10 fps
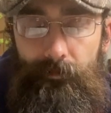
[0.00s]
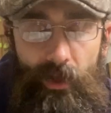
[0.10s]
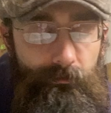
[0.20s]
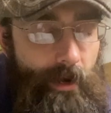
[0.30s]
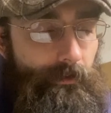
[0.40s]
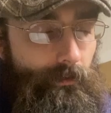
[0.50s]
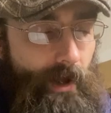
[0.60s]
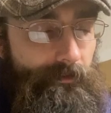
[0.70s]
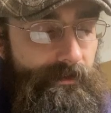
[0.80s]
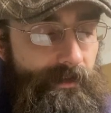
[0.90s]
Rather,
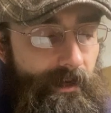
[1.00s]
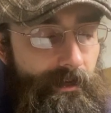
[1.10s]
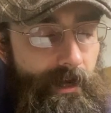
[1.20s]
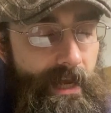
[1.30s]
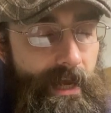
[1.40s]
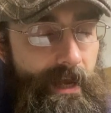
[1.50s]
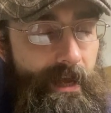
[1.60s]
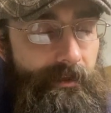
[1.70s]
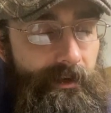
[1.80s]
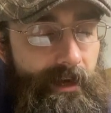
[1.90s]
Rava said,
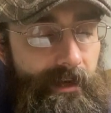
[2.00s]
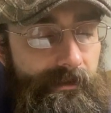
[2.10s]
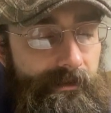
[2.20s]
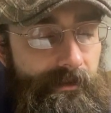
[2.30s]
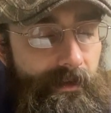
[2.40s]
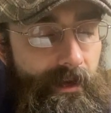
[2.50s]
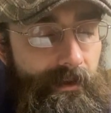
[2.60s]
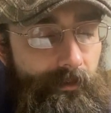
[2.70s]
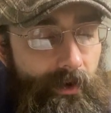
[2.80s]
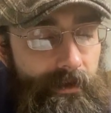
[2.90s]
the case in
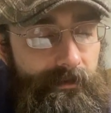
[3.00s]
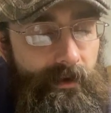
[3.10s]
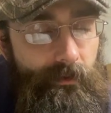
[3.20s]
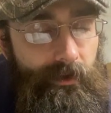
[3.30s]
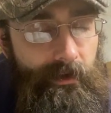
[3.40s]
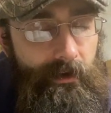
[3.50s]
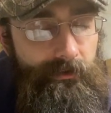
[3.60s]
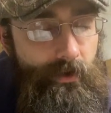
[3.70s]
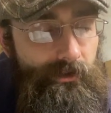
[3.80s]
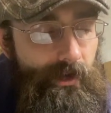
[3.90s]
the Baraita where a Ger
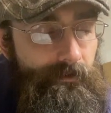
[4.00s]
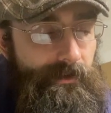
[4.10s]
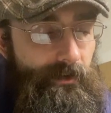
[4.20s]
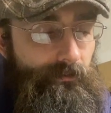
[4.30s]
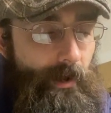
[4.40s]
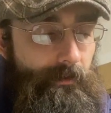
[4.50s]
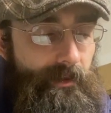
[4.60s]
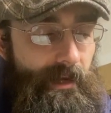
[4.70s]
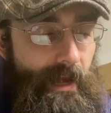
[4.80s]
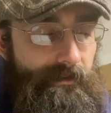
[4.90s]
Toshav is killed rather
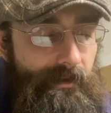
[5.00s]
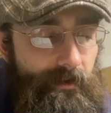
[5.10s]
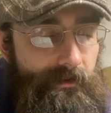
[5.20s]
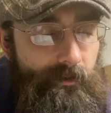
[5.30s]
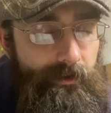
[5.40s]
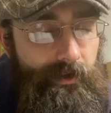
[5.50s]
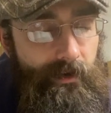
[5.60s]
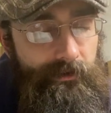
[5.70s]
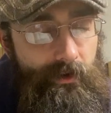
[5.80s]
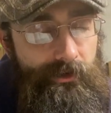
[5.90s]
than exiled is where the
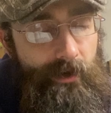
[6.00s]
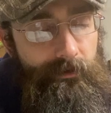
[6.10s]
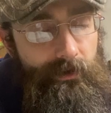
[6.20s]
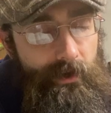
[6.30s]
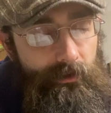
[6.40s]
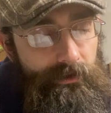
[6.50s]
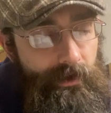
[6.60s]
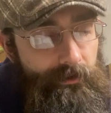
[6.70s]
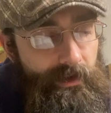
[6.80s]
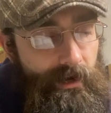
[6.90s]
Ger Toshav who killed
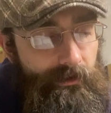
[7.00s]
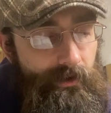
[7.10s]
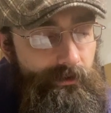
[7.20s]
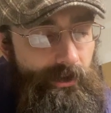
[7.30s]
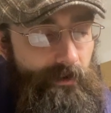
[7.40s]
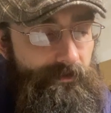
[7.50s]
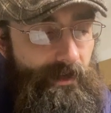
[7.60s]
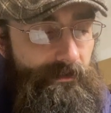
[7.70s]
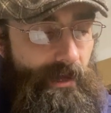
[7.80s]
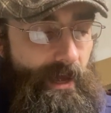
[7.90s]
another Ger Toshav
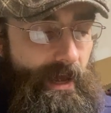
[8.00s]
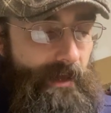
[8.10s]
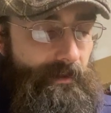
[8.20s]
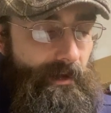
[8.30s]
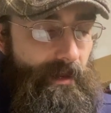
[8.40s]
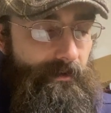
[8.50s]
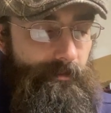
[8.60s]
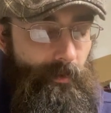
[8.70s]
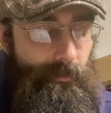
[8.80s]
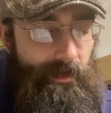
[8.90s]
says that it is
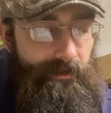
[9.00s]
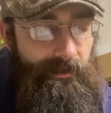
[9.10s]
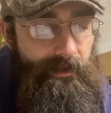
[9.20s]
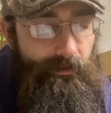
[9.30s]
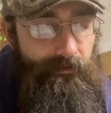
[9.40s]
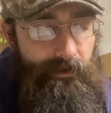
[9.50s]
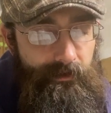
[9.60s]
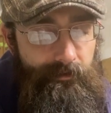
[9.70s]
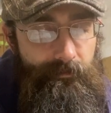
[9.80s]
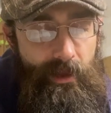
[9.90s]
permitted to kill the
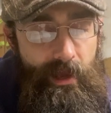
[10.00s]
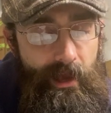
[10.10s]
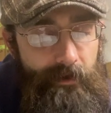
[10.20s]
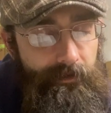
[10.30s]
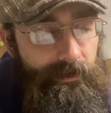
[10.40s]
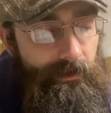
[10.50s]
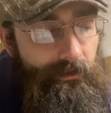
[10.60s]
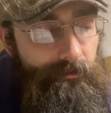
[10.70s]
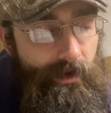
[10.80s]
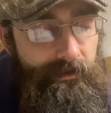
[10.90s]
victim. If he killed
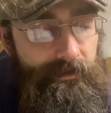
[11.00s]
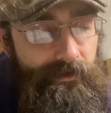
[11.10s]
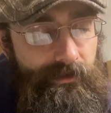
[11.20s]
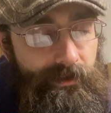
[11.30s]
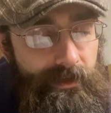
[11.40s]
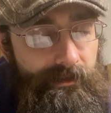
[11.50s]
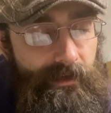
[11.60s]
him unintentionally, he is